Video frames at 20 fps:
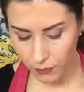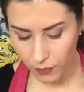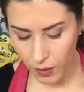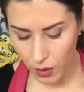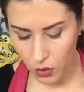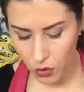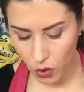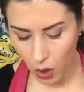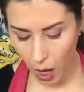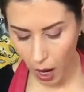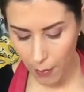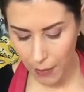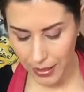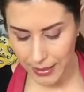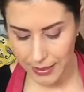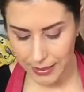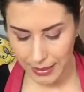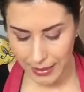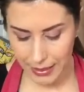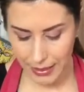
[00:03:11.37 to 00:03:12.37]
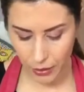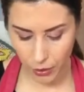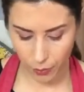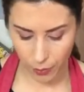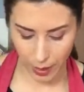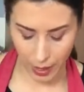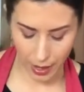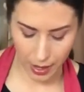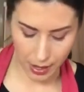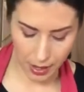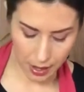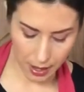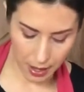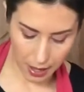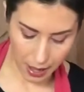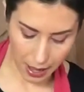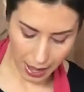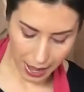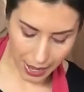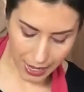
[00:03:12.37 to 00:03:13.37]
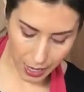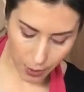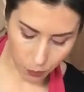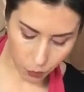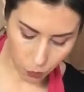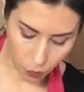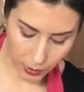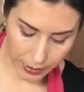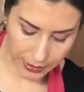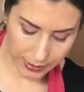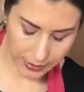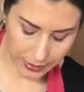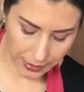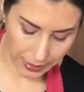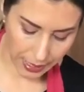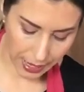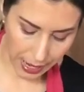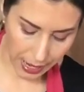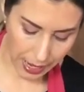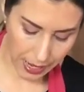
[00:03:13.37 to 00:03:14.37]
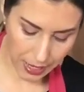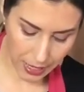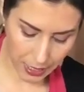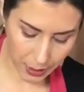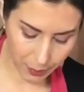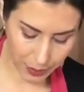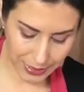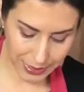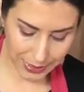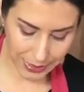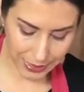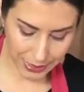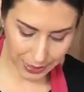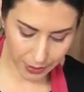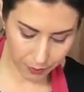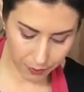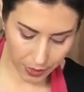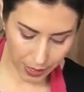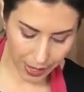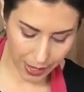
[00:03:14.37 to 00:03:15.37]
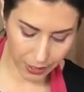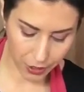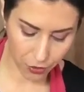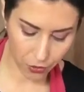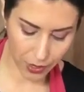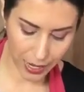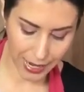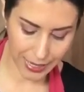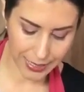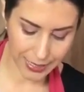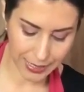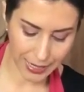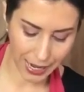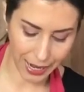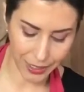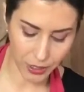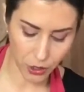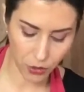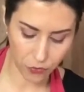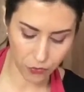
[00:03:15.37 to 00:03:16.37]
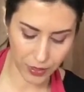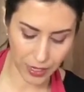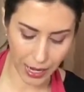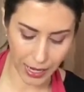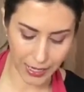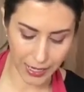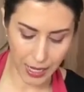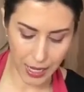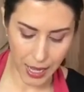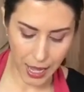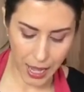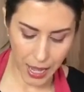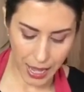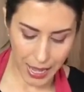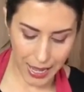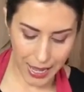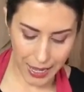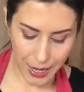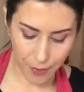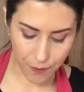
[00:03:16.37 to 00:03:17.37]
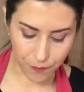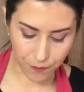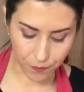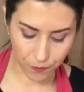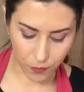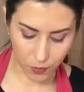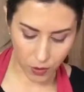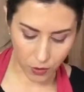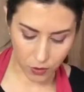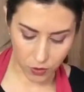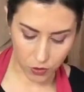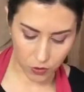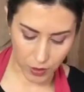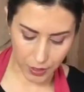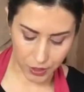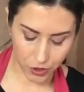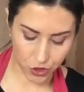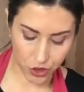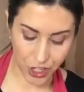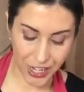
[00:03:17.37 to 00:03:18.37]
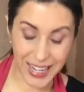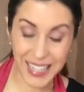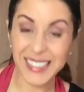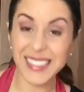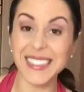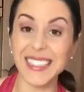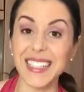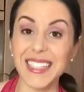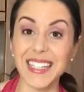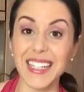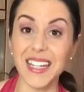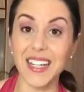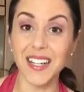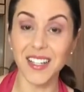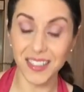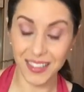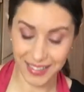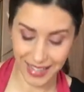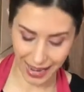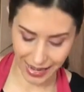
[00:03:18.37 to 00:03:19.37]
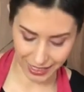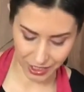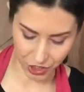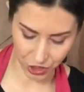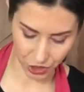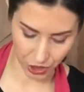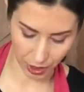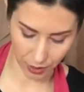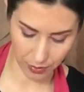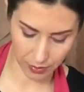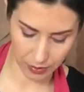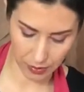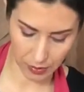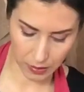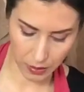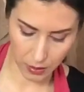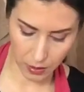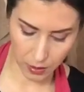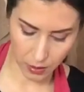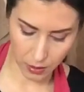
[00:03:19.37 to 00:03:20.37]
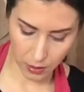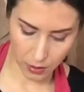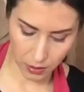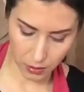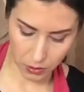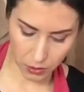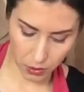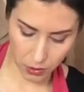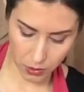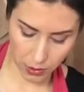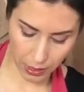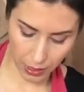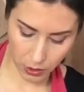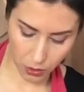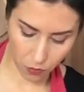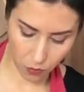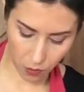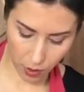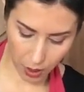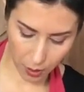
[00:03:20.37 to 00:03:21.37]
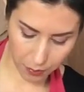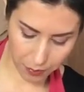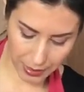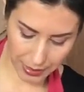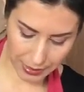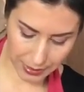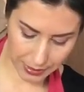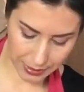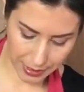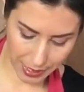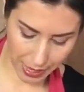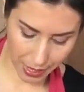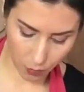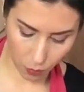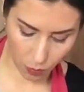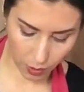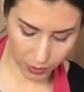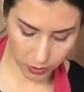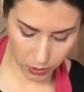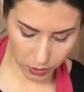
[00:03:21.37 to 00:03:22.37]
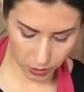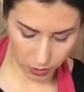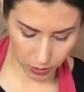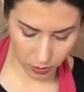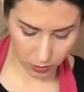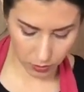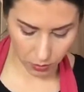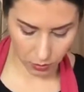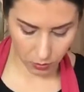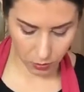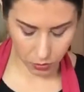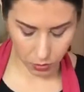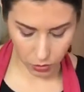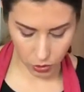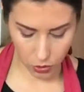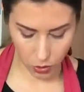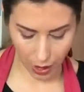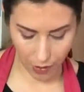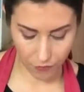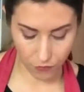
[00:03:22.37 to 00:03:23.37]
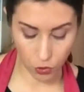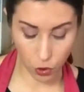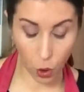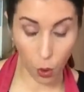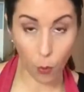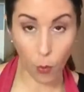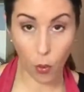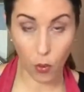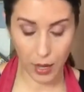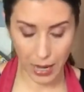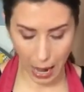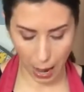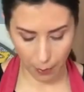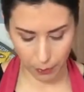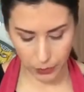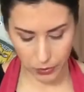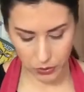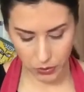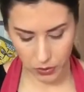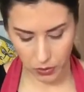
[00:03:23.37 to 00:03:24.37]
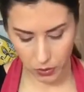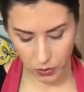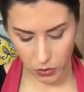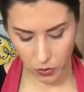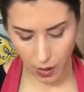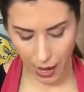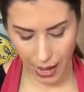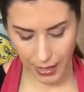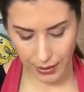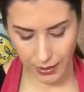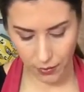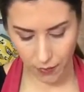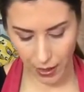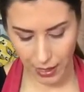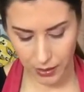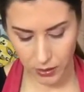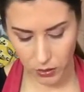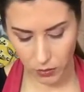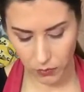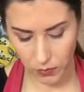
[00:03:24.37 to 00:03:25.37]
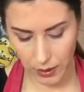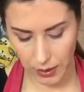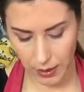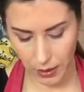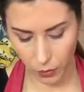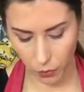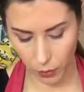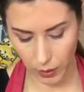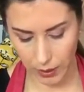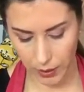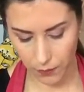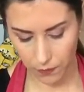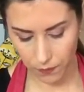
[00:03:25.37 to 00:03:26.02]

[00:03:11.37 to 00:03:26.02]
so I'm adding a little bit and I'm whisking it, it basically creates kind of like a gelatin texture. So you kind of want to mix it, and once you have no more lumps, you add the rest of the liquid